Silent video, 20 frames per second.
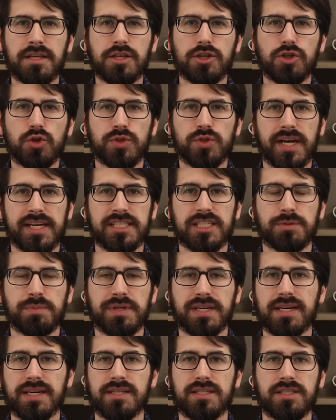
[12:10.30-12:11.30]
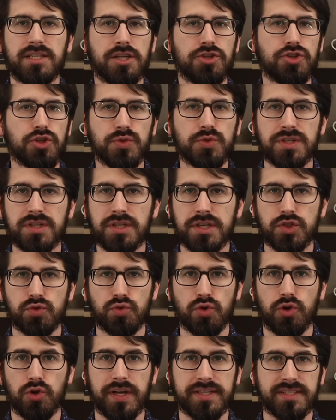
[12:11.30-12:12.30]
in the New Testament continues in his
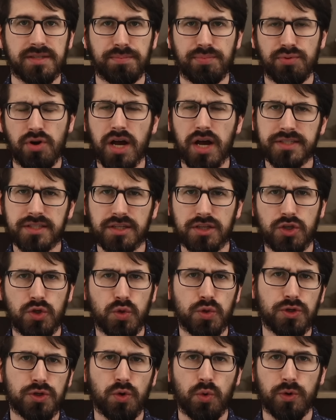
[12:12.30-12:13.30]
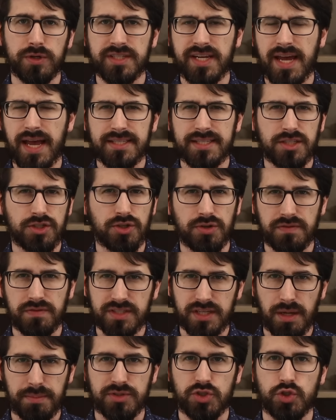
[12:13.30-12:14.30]
role as a prosecutor or tester
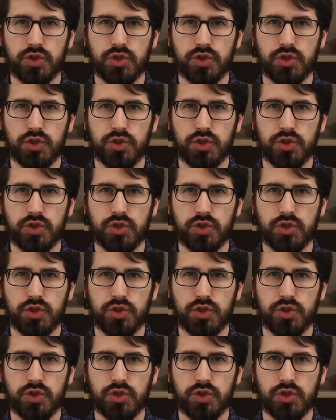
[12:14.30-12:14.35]
of some